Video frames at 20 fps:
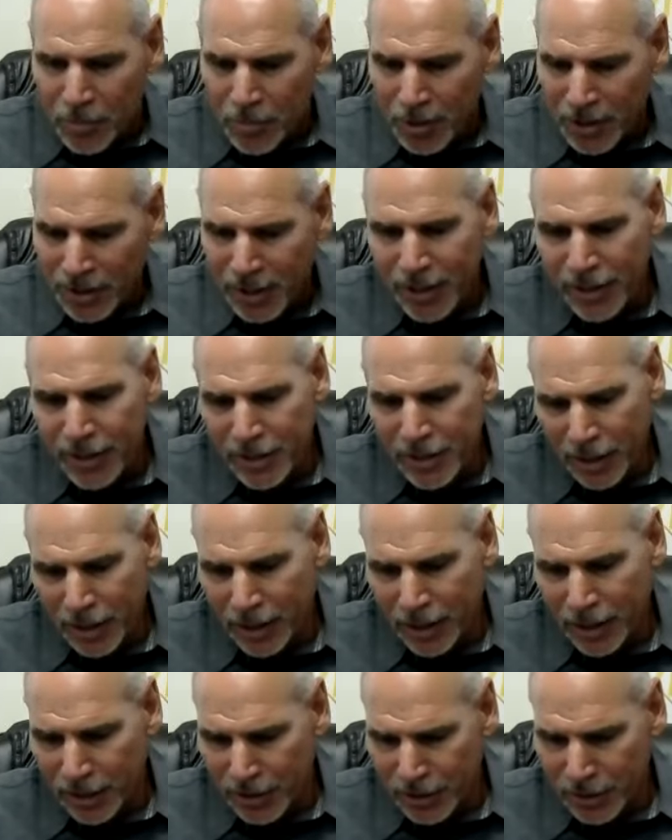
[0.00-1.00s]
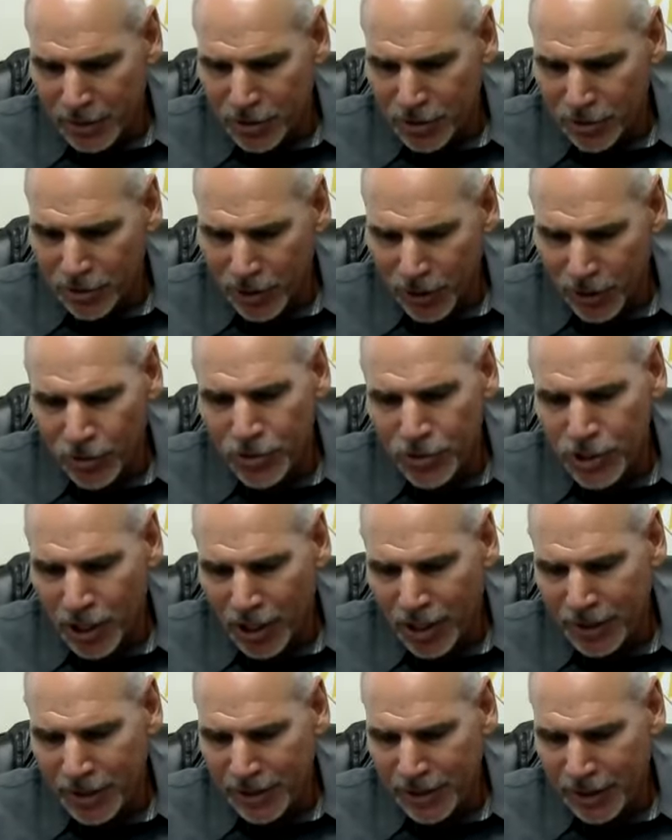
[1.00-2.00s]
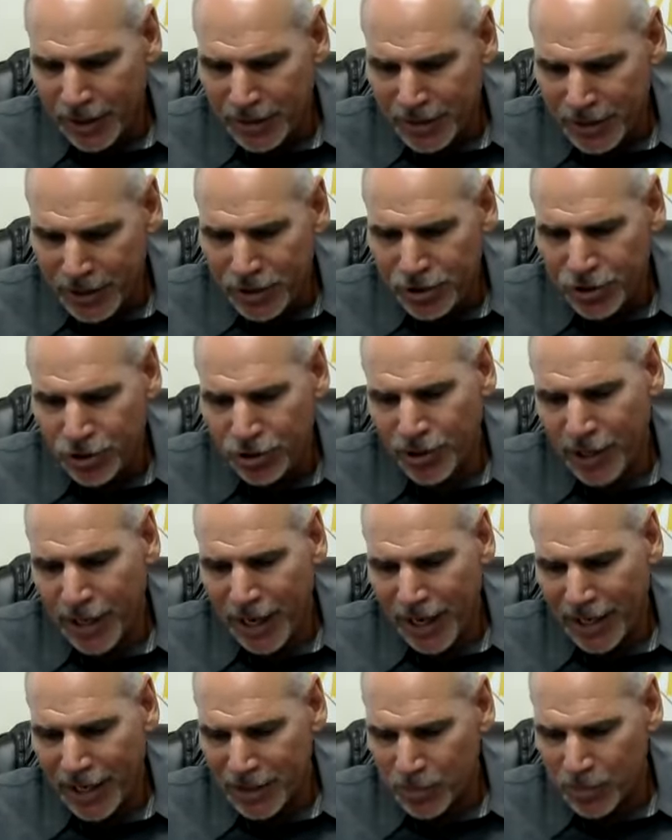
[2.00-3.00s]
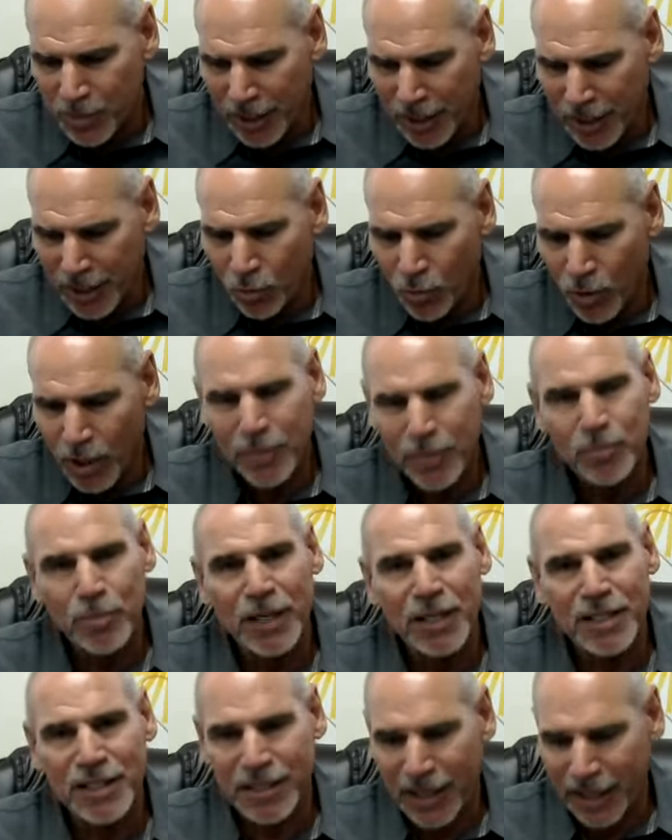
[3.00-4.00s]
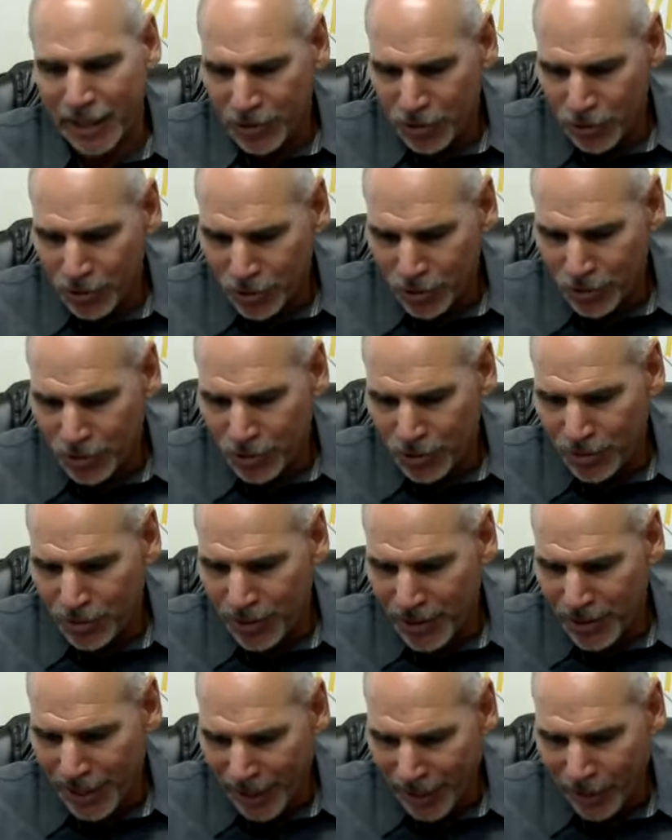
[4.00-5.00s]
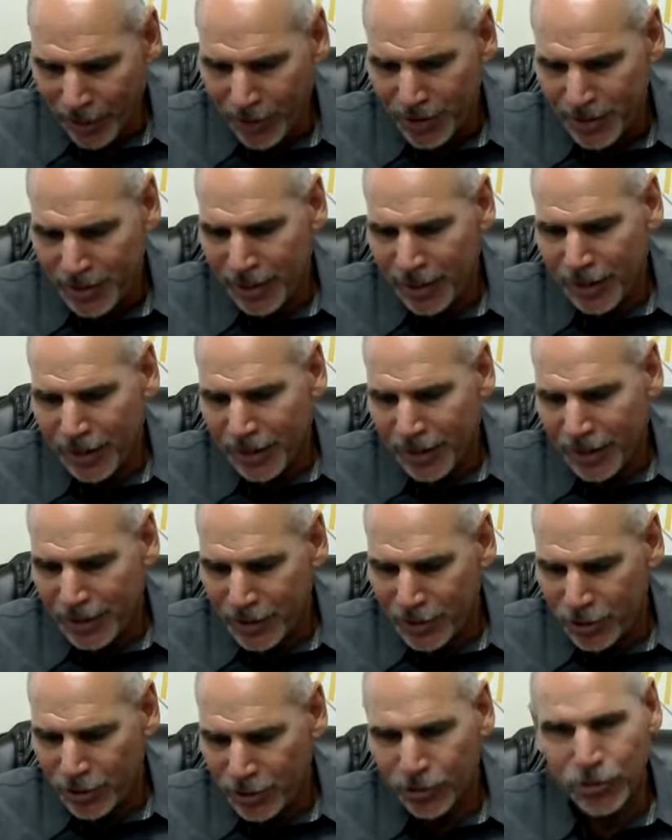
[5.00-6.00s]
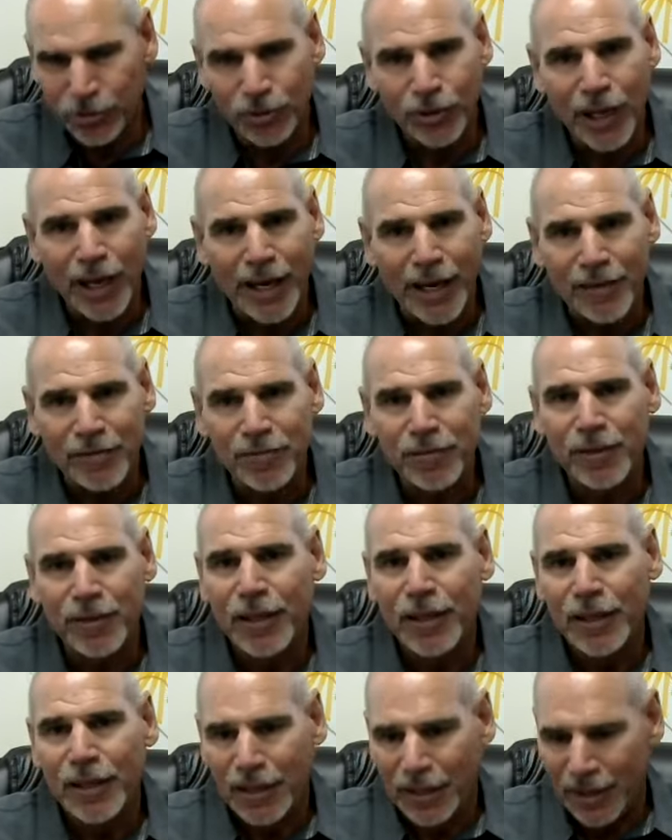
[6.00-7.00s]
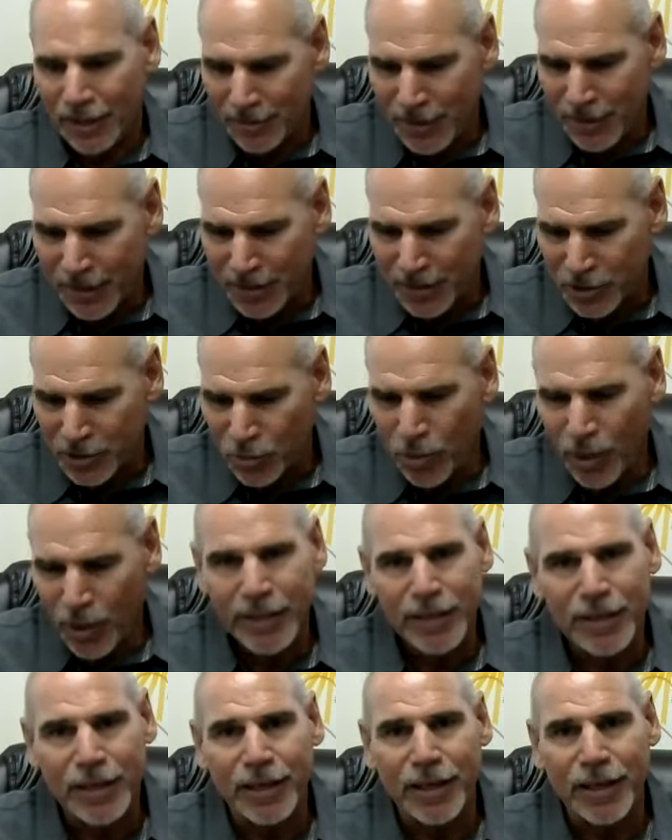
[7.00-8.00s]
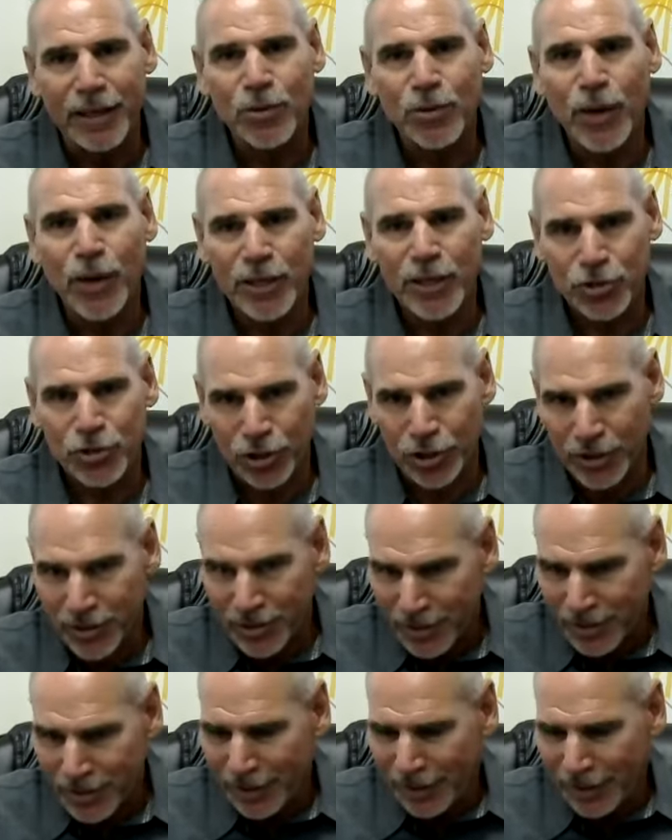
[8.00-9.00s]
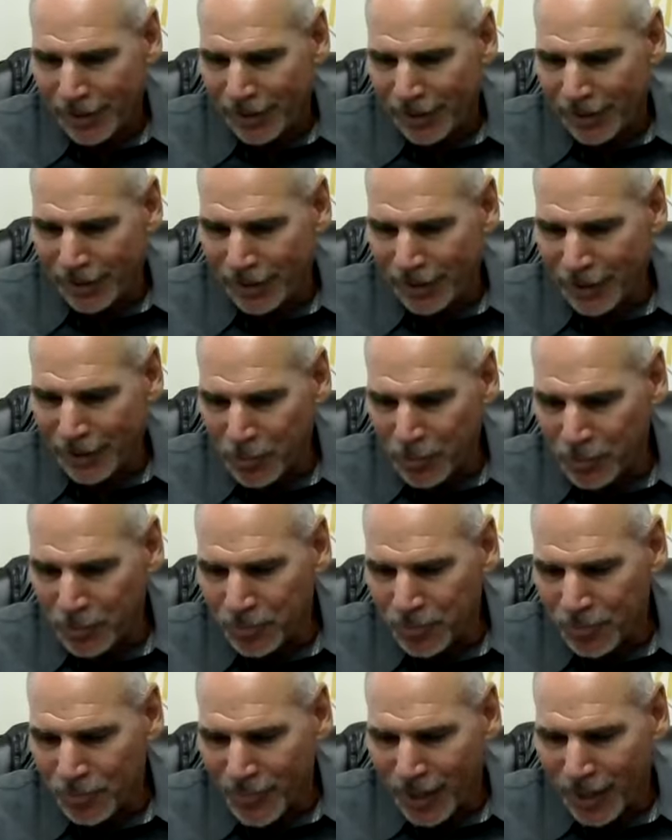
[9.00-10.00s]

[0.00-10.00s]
But then, uh, so he goes on, teacher, he asks, What must I do to inherit eternal life? that's quite a question. Um,